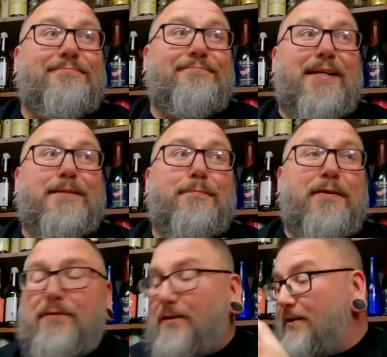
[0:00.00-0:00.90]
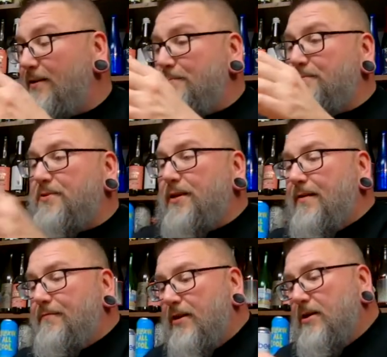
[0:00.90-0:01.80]
That's pretty fucking awesome. So you
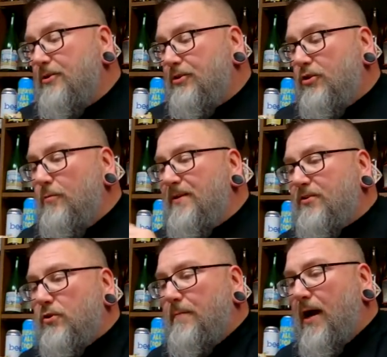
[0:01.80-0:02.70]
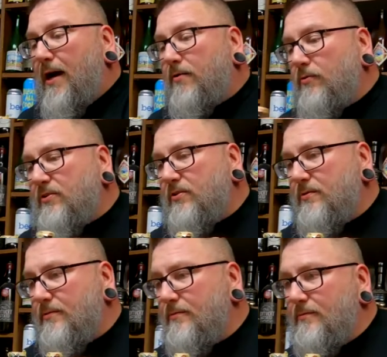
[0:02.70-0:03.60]
have two mystery bottles,
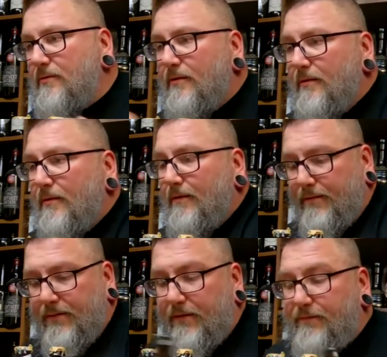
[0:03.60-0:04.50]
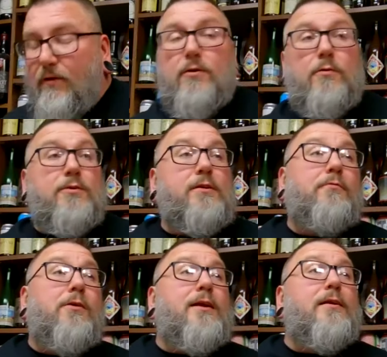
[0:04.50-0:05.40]
a Voodoo, which I've
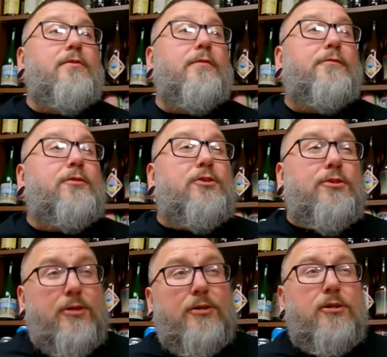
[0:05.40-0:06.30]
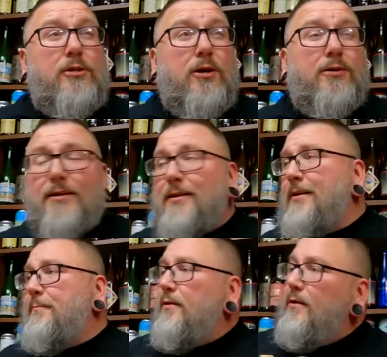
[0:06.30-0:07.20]
wanted to do for such a long
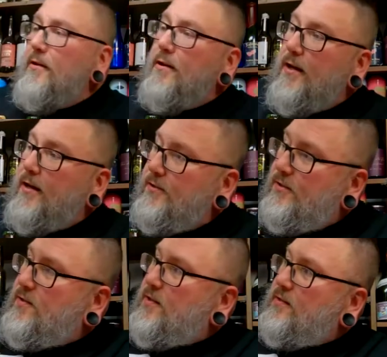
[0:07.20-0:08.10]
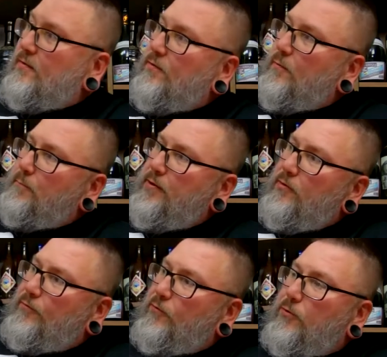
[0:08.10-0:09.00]
time, and just this
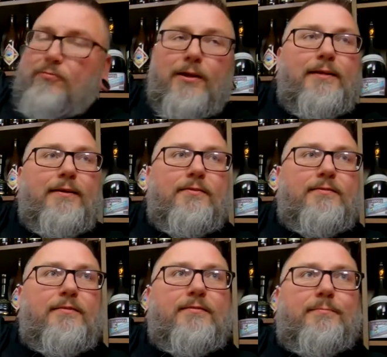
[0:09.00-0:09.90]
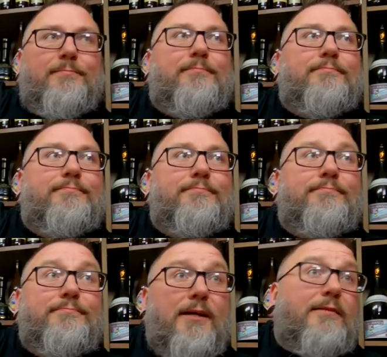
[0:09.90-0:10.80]
beautiful three-tier system,
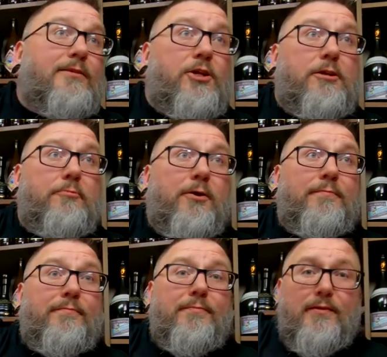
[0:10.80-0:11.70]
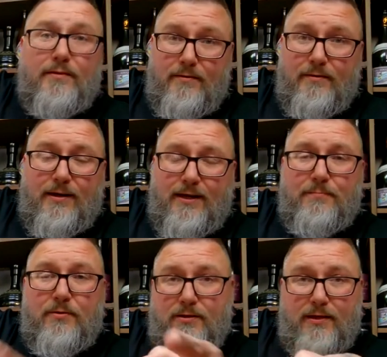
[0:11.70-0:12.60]
not the shitty one. I
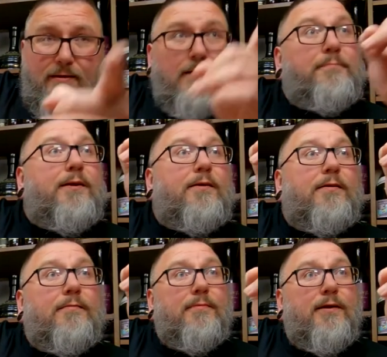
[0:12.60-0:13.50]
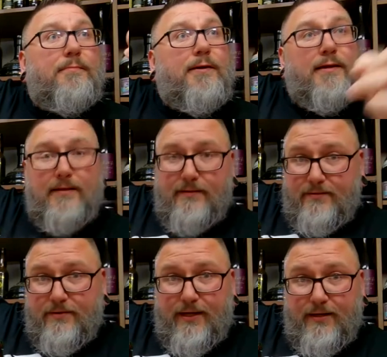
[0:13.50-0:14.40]
keep looking up there at my
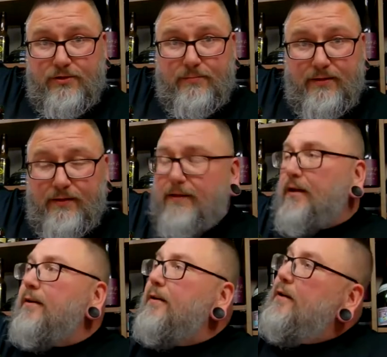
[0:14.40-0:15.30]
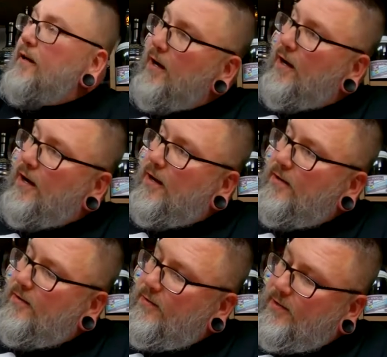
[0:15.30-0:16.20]
screen. I should be looking there.
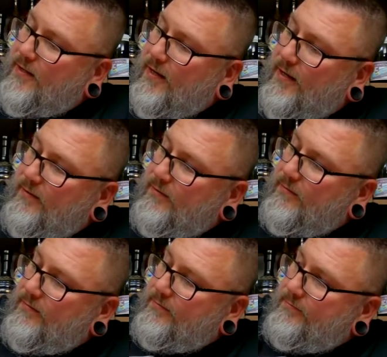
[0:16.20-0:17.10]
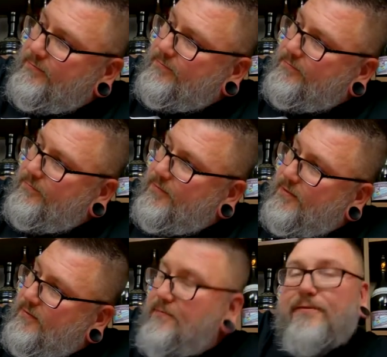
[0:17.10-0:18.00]
Look at that. This
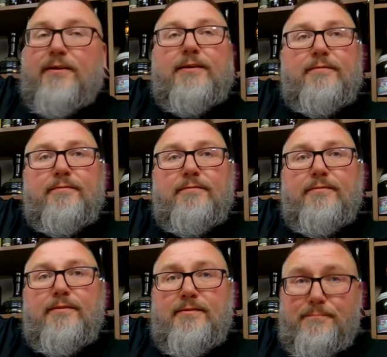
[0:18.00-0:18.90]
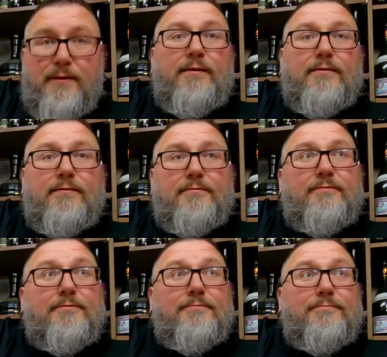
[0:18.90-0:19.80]
is beer.
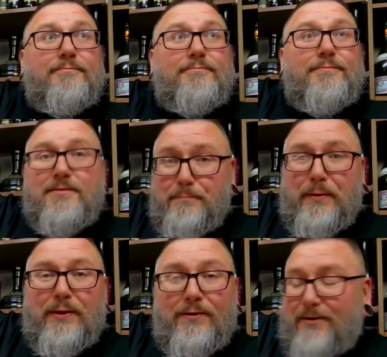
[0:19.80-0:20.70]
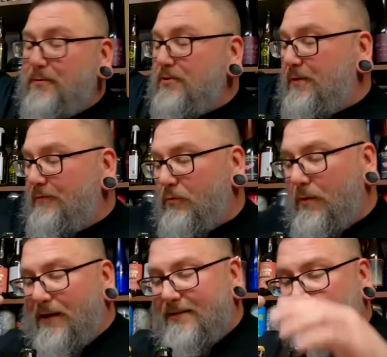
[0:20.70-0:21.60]
it's beer in the most beautiful way
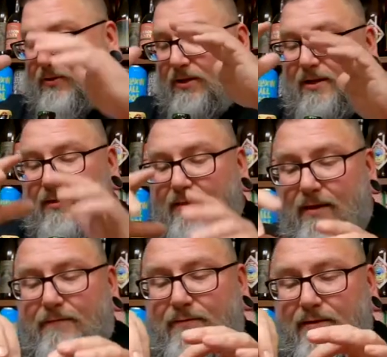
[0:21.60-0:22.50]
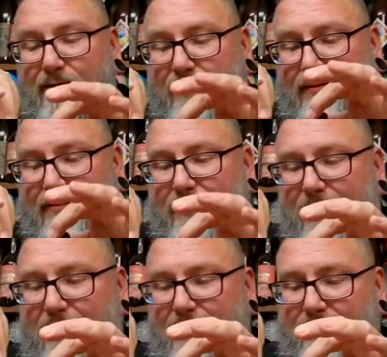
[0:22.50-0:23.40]
possible. Love
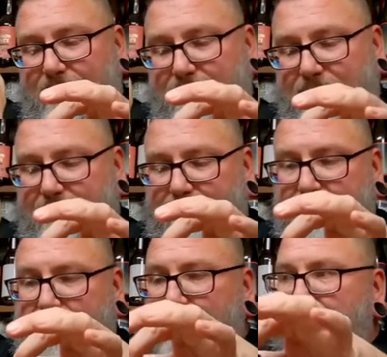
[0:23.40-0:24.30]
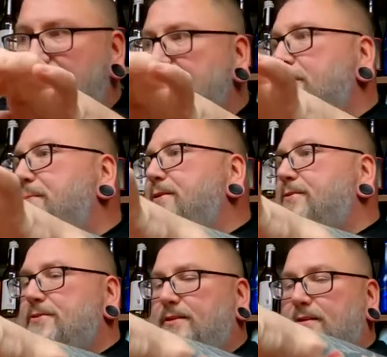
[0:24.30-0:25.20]
the mystery
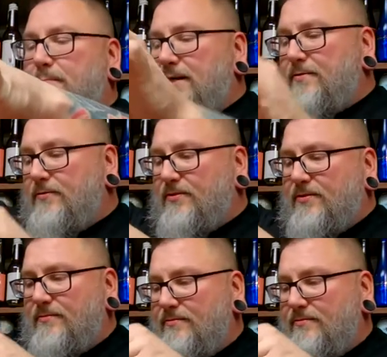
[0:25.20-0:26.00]
beers and the bottles